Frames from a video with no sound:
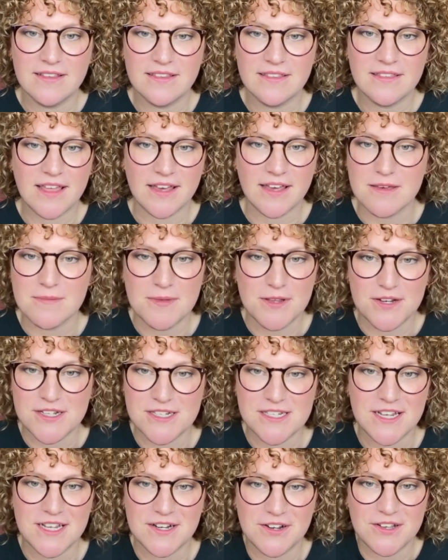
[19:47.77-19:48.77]
their
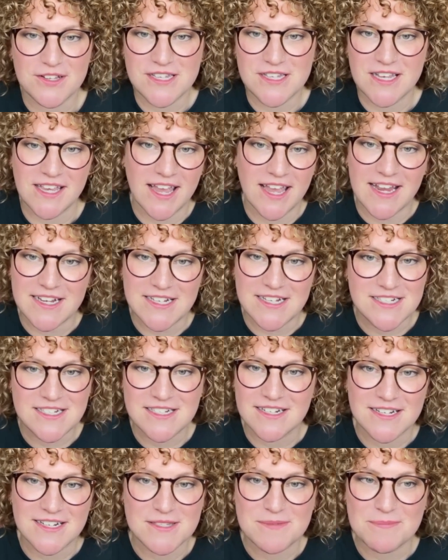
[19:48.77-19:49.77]
community are not engaged,
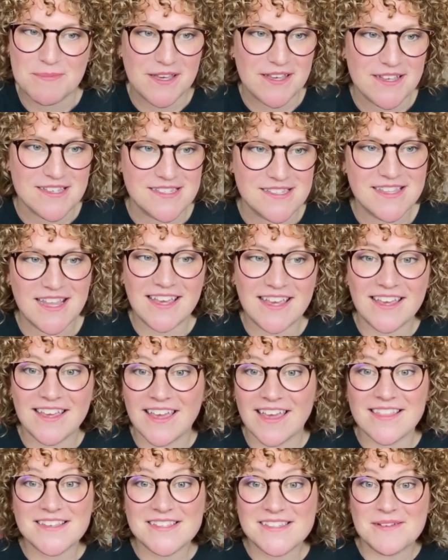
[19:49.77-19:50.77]
and it's because they can
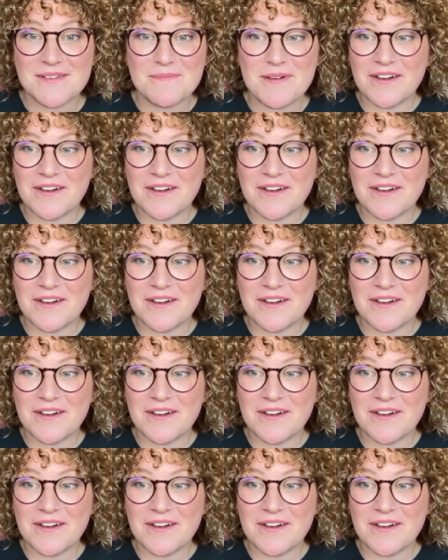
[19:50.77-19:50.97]
get this somewhere